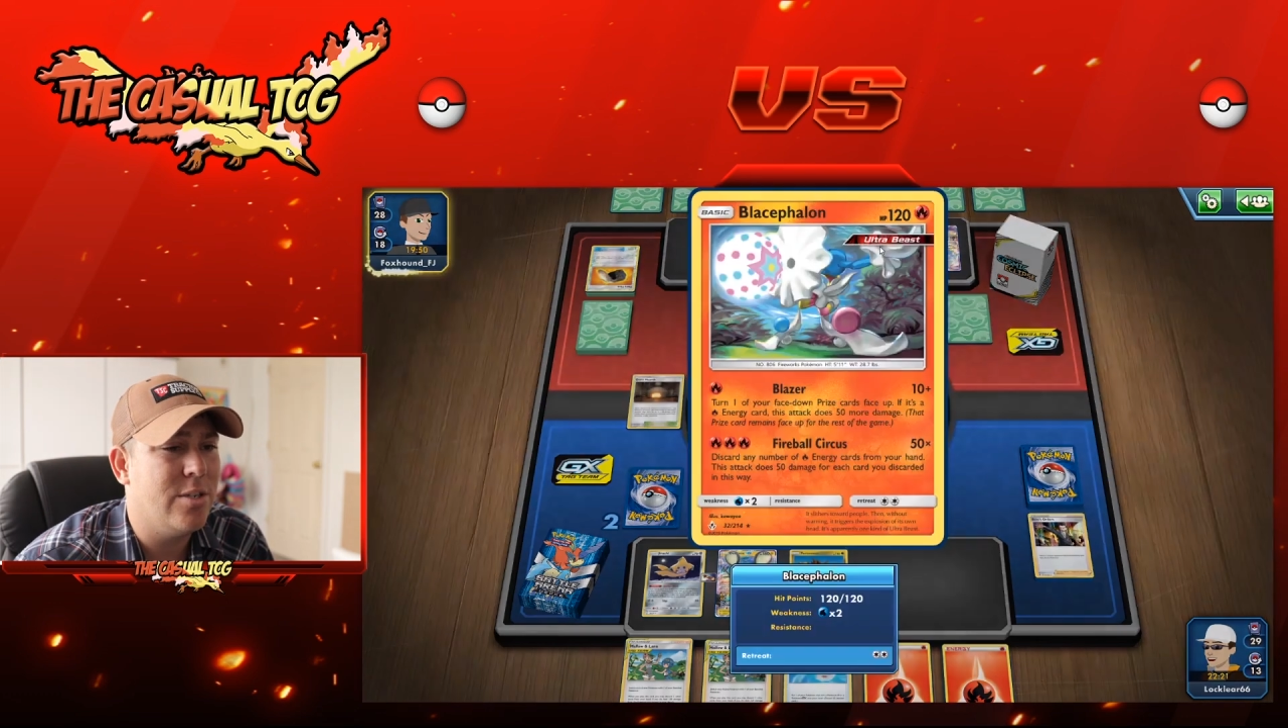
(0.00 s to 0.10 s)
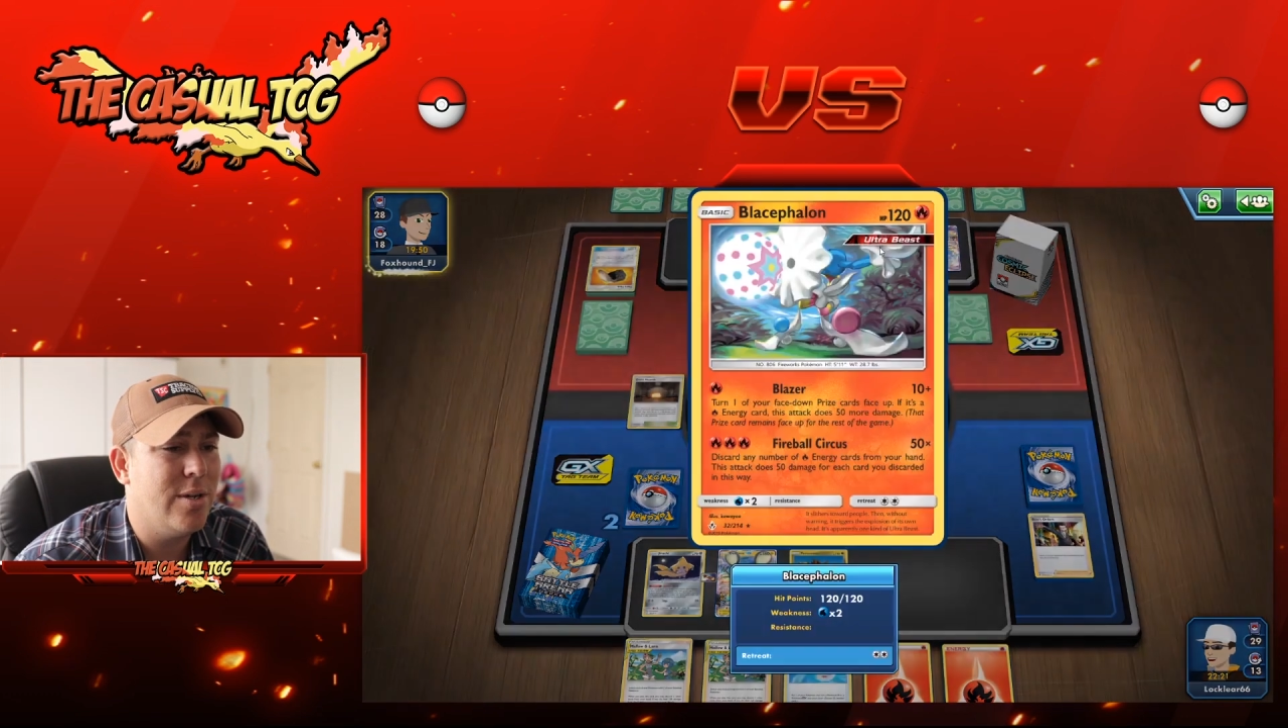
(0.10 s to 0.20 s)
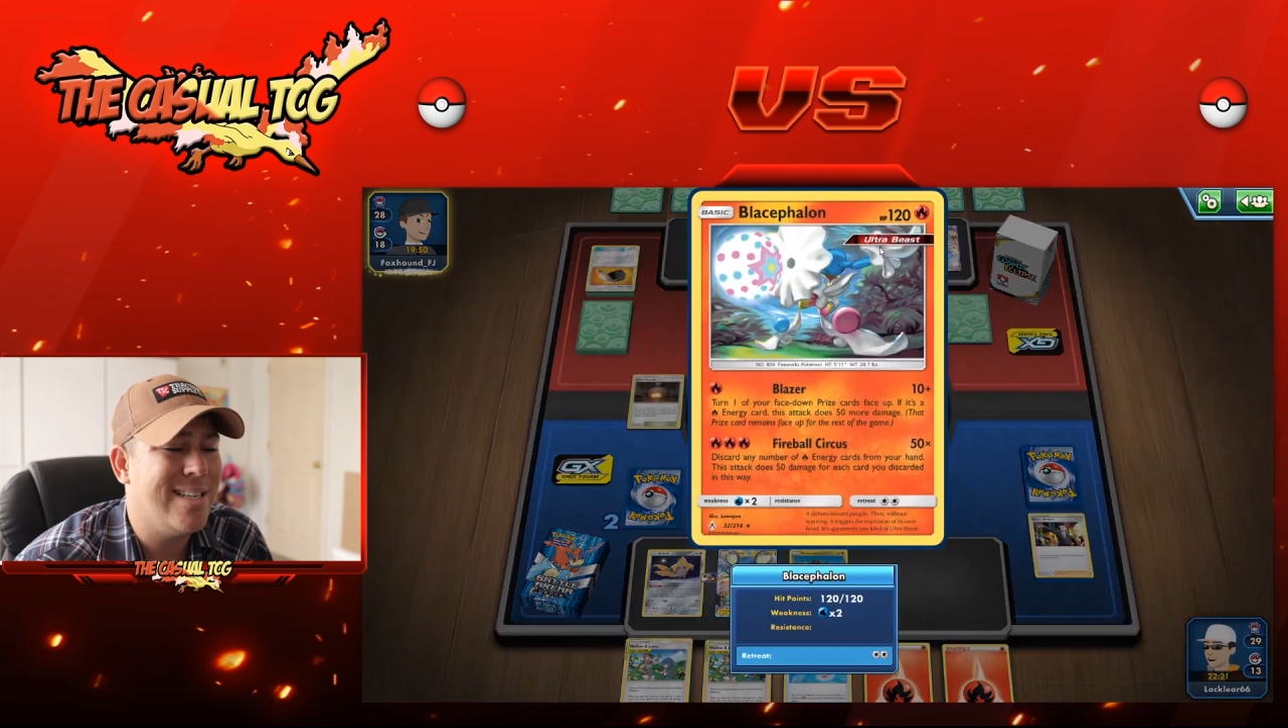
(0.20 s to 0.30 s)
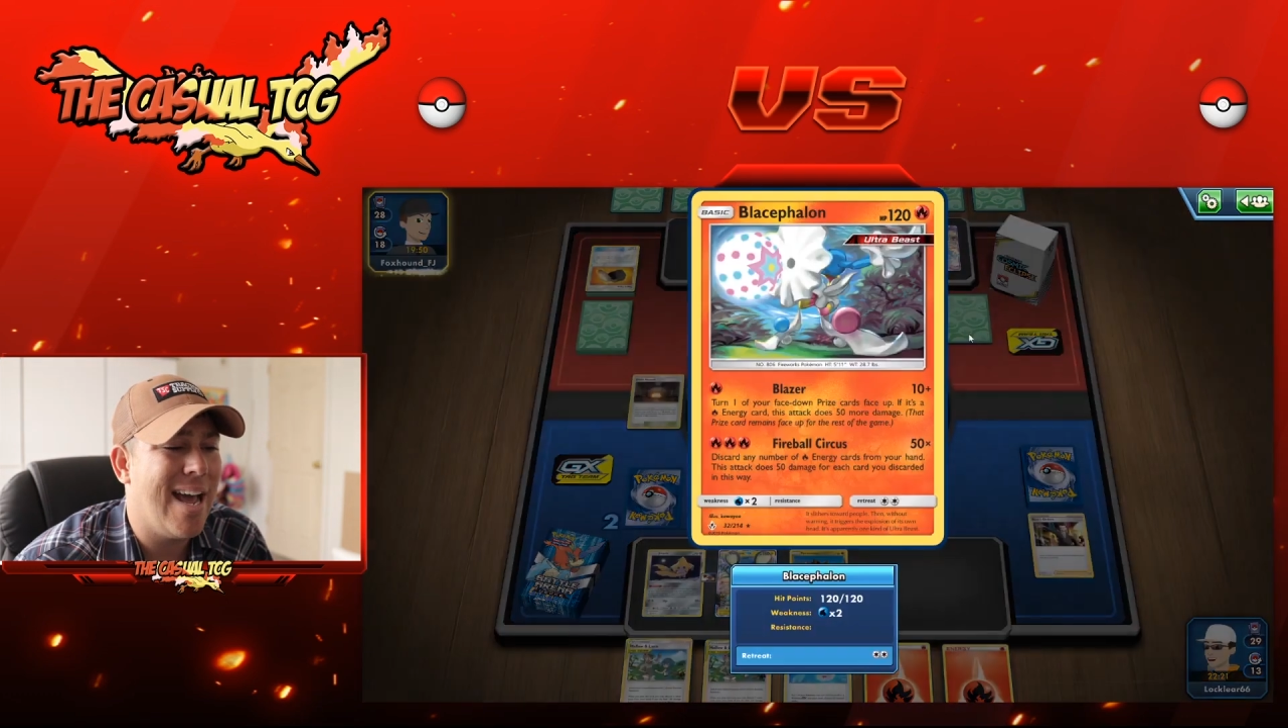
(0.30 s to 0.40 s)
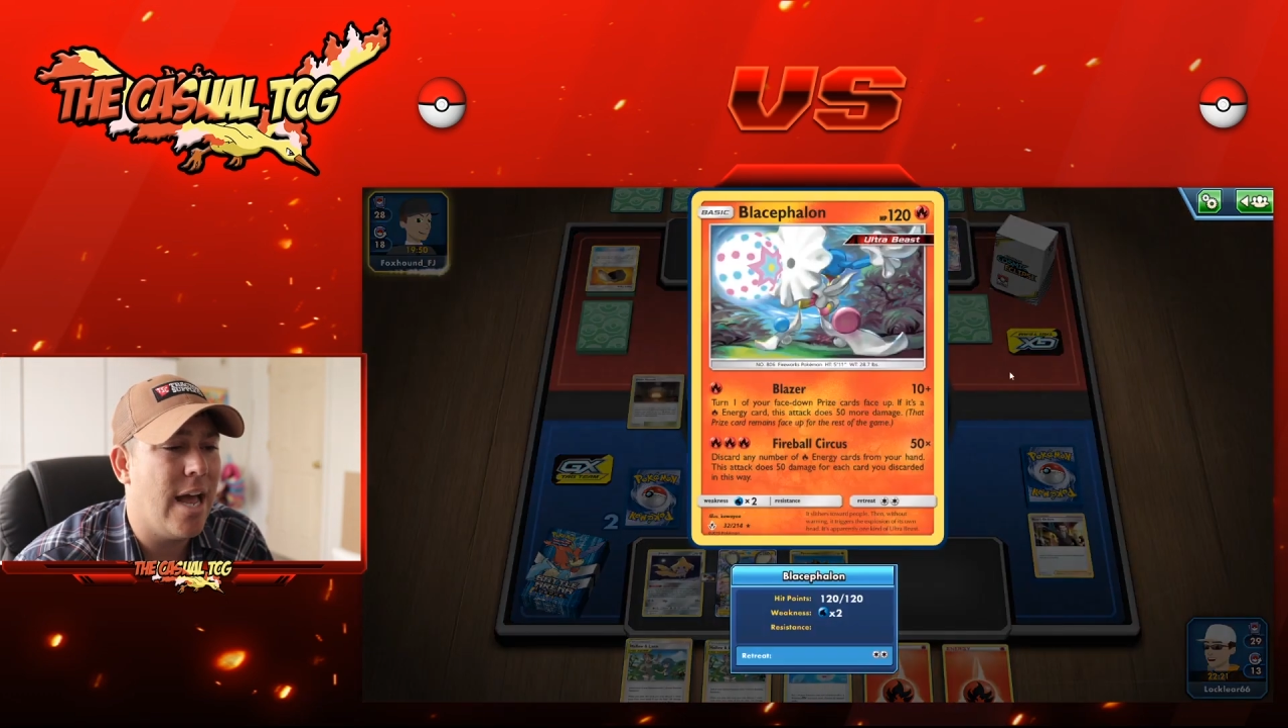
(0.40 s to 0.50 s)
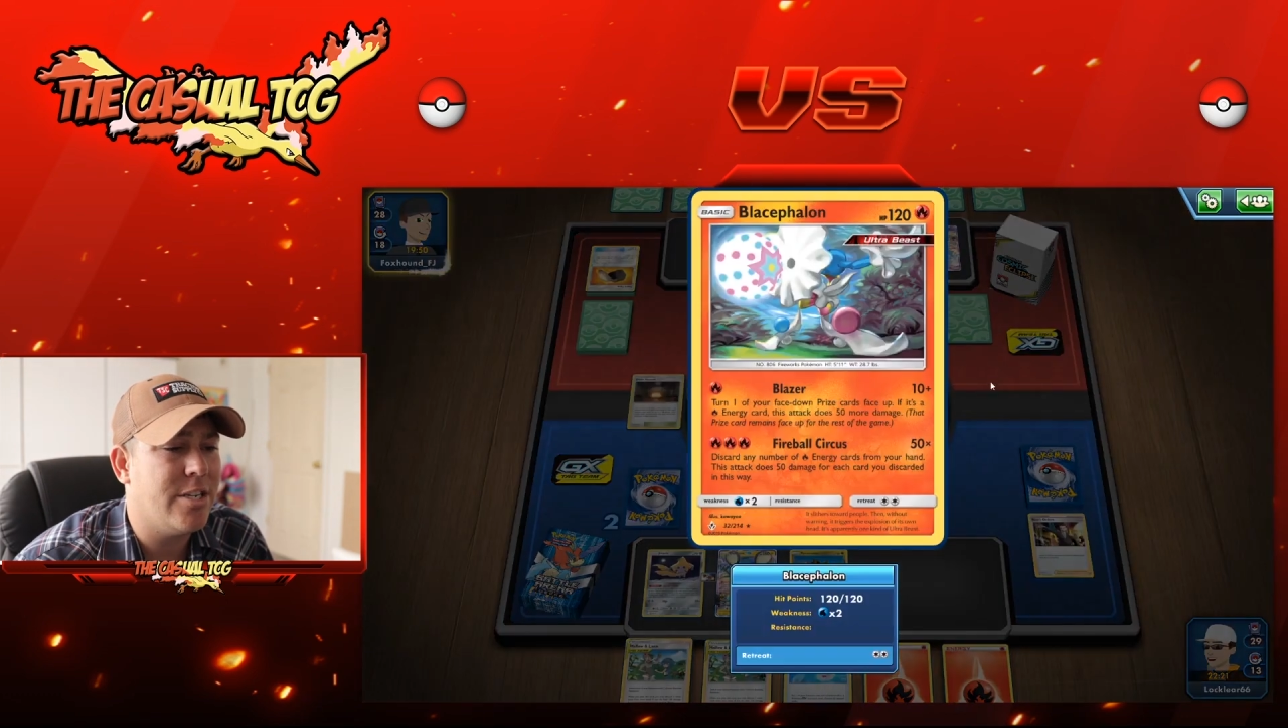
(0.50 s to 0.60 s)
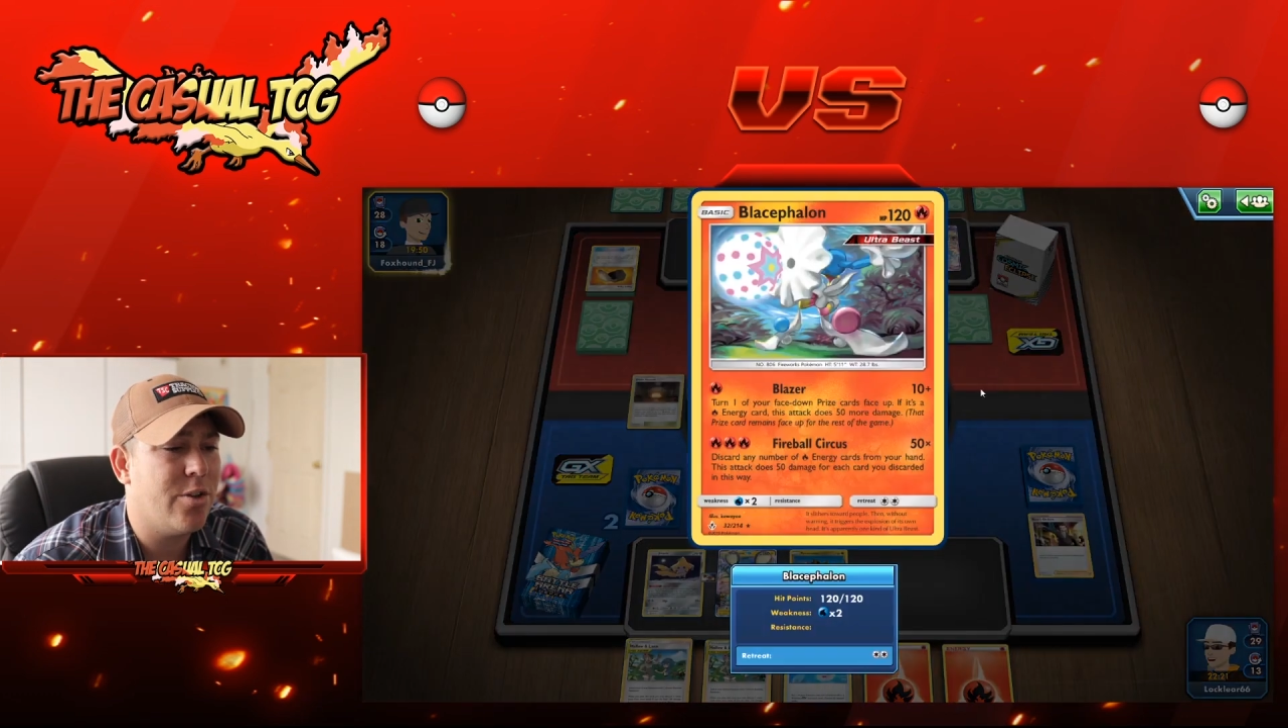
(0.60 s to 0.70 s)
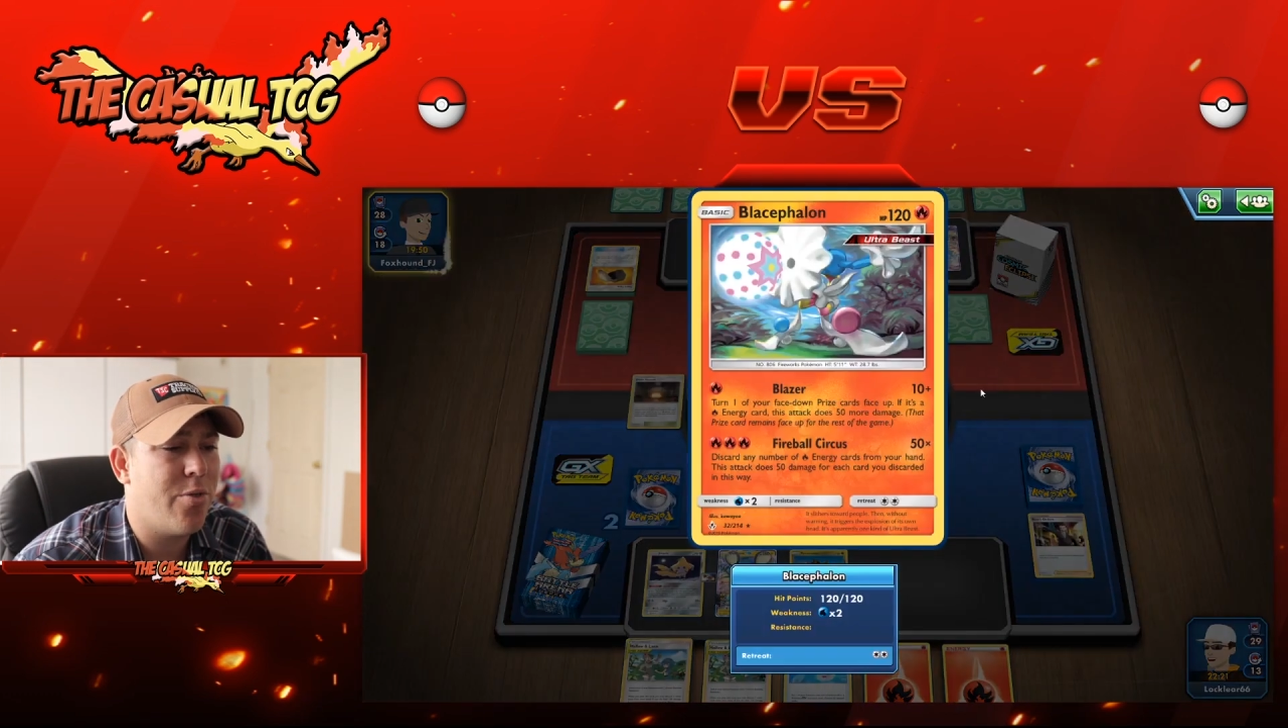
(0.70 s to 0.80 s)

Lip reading: to attach